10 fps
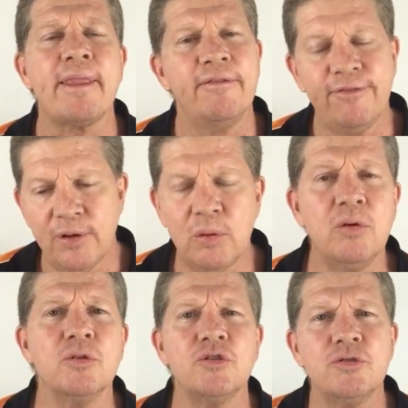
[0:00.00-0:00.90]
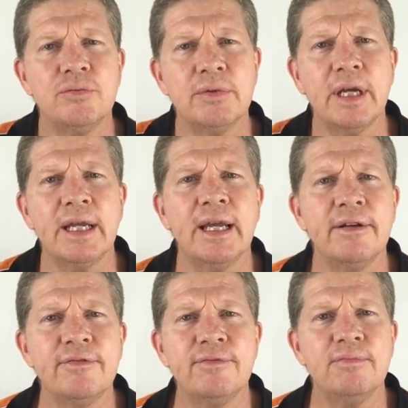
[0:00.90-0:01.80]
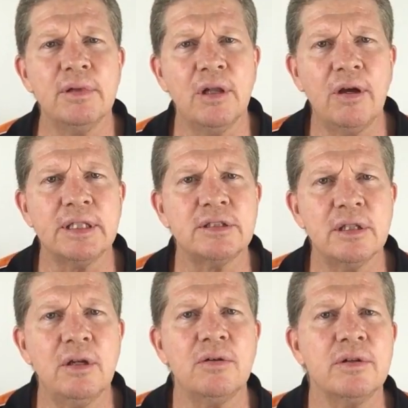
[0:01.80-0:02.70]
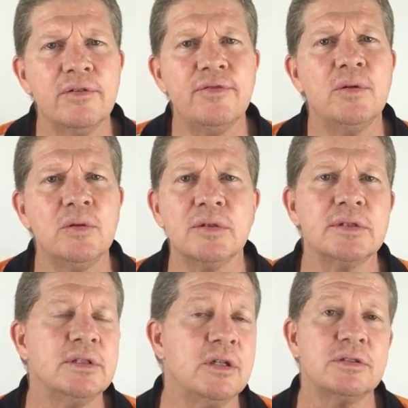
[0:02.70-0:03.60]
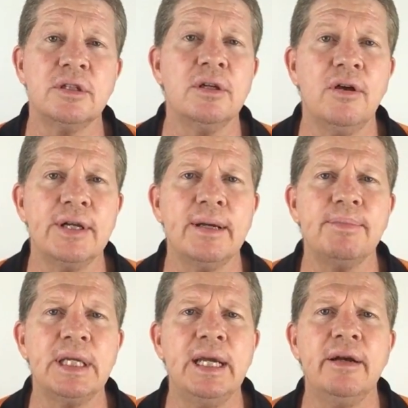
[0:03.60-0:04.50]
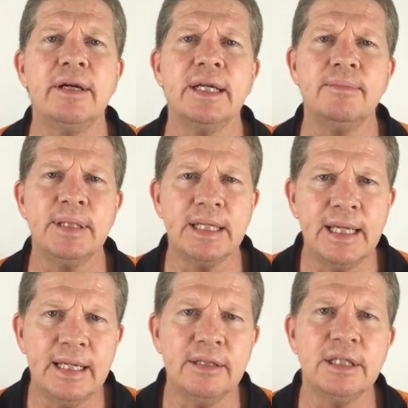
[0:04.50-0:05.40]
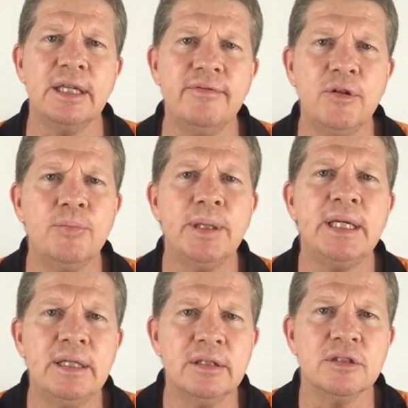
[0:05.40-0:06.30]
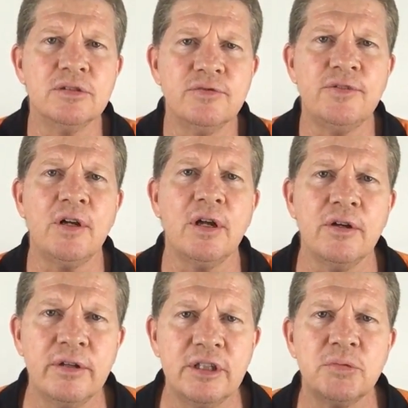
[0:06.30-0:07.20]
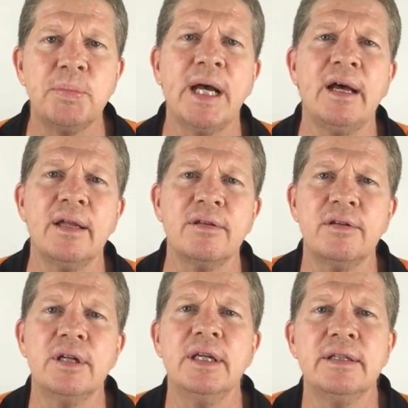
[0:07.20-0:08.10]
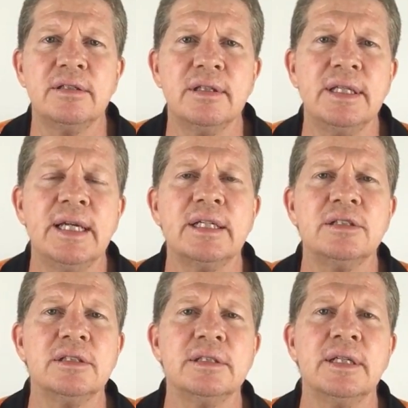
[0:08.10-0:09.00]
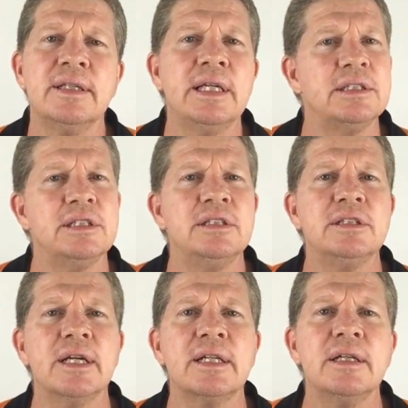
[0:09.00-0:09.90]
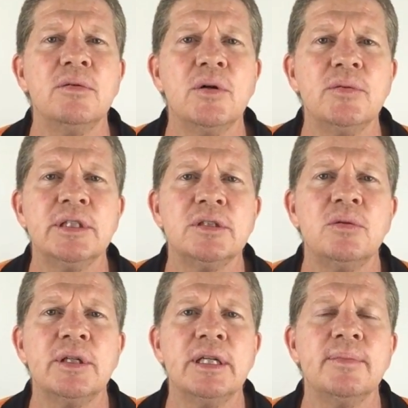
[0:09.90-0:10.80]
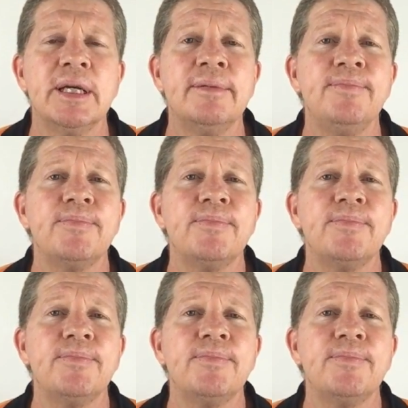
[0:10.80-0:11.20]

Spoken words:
floors. They have lights along the floors, not to light up the area, but again to give you beacons. Follow this path to get to the exit, and that's exactly what we're talking about.